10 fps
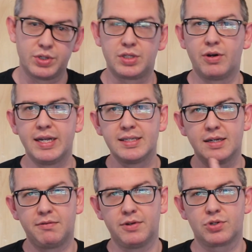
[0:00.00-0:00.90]
which there is
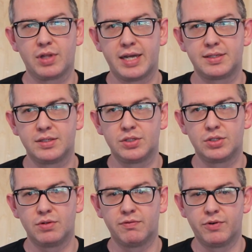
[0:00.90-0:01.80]
an official
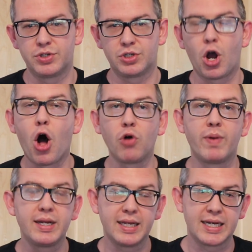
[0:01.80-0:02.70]
licensed version
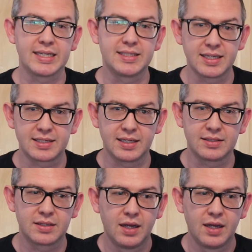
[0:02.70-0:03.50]
already in existence